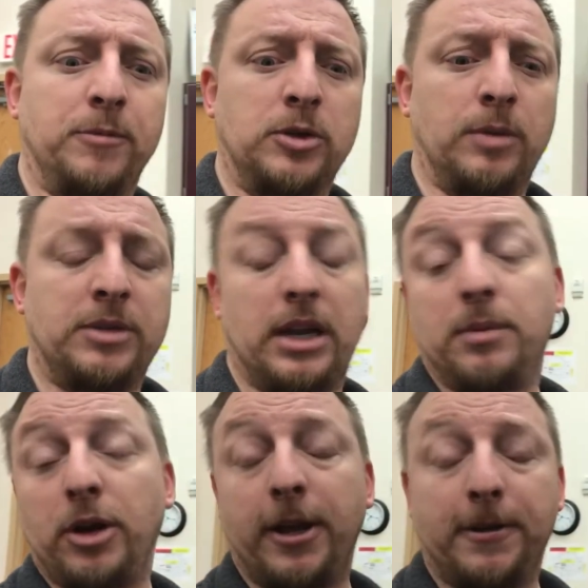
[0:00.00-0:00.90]
So I'm taking
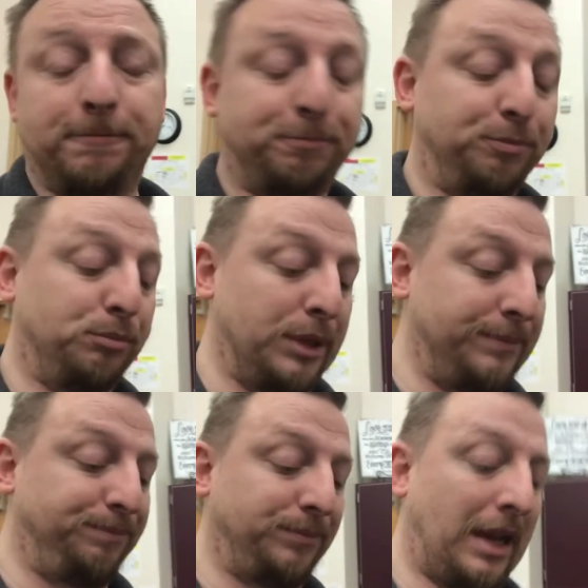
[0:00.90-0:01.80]
a break. But
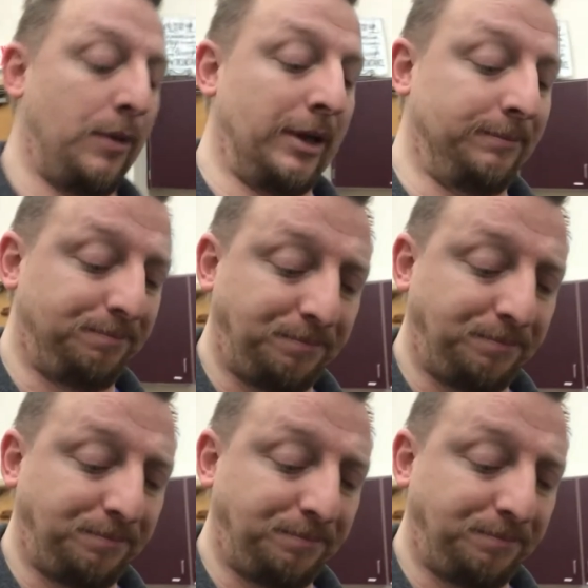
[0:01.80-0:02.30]
anyway,